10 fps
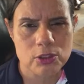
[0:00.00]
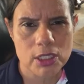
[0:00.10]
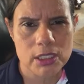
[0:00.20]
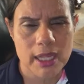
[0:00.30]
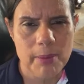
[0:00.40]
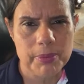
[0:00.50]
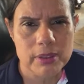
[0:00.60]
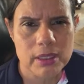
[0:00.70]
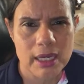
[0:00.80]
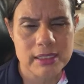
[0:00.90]
Johnny Depp?
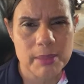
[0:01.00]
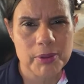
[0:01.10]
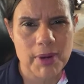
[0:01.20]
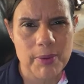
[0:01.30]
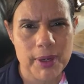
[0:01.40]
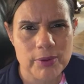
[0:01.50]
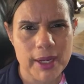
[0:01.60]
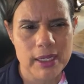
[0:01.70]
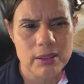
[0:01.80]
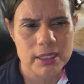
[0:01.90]
I said the right one,
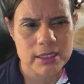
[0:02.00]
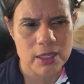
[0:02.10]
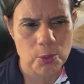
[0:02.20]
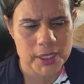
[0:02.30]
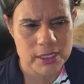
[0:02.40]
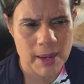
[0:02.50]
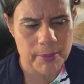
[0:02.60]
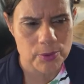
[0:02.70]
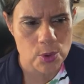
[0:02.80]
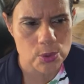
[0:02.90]
right? Because the other one is
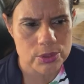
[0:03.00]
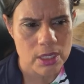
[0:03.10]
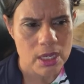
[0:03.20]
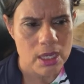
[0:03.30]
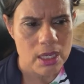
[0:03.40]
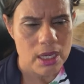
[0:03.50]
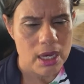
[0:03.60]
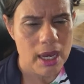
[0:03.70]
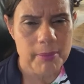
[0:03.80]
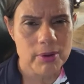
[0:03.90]
Amber Rose.
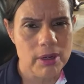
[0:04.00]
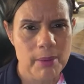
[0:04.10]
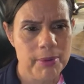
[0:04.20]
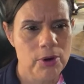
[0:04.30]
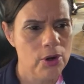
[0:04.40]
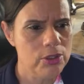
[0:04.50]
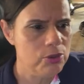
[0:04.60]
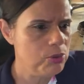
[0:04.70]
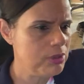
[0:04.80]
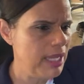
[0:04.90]
Amber Heard
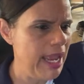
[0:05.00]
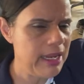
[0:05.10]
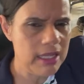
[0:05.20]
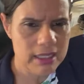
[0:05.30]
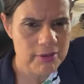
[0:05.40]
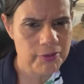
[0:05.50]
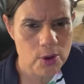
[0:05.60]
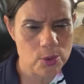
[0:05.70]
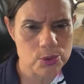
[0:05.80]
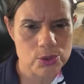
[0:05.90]
used the egg that they
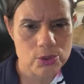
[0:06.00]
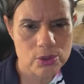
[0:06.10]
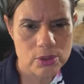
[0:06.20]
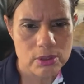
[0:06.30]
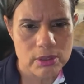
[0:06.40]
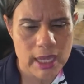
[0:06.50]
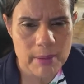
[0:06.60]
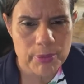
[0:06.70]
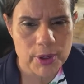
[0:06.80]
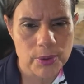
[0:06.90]
froze, the
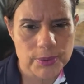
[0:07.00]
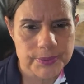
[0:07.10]
embryo.